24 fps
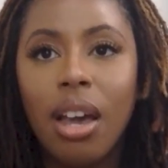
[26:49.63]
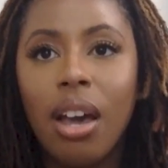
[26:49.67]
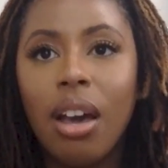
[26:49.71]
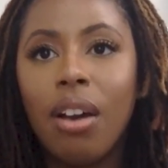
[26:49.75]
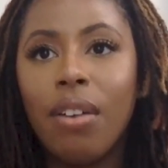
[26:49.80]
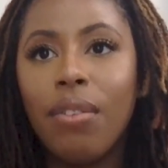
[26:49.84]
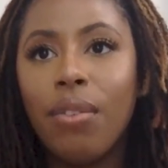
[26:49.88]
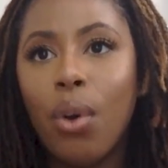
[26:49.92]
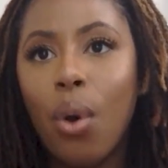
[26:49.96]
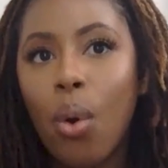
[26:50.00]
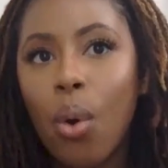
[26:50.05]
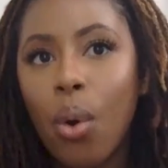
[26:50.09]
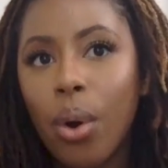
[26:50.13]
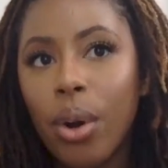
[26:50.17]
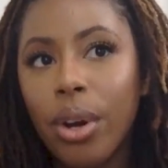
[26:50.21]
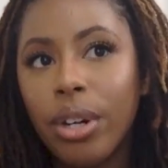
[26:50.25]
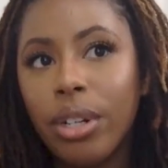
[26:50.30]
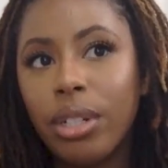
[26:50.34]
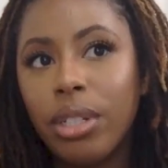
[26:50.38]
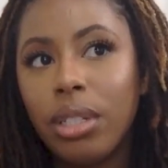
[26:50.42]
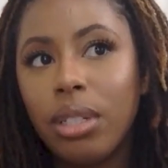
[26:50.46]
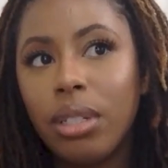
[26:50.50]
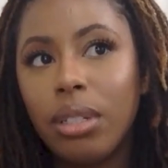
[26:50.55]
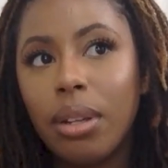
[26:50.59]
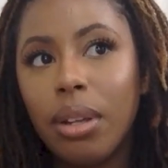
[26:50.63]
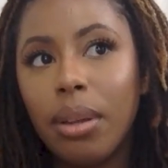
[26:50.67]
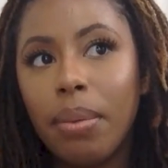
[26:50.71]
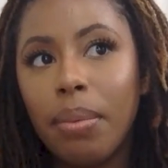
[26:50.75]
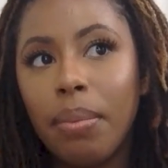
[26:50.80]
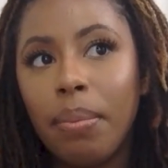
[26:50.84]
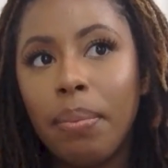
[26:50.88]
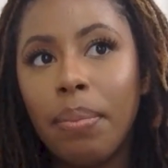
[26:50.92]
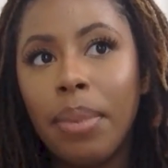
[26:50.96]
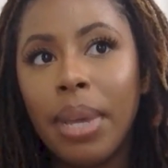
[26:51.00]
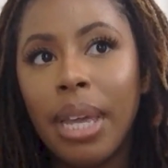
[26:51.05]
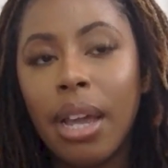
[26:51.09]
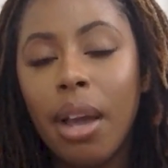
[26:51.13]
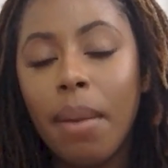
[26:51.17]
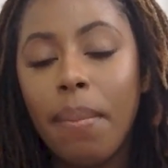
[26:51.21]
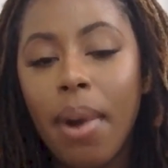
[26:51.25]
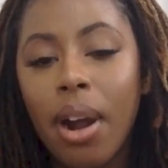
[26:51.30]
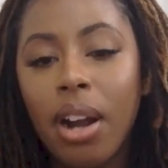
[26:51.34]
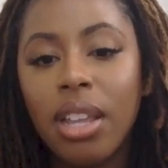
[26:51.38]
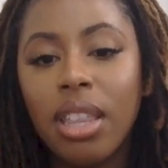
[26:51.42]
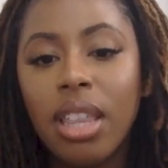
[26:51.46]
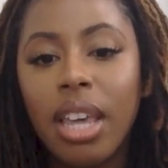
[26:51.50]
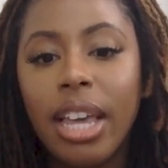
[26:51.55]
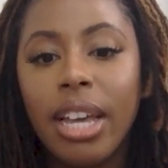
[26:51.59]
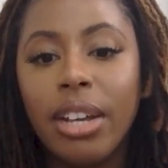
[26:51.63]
Of course, being a part of the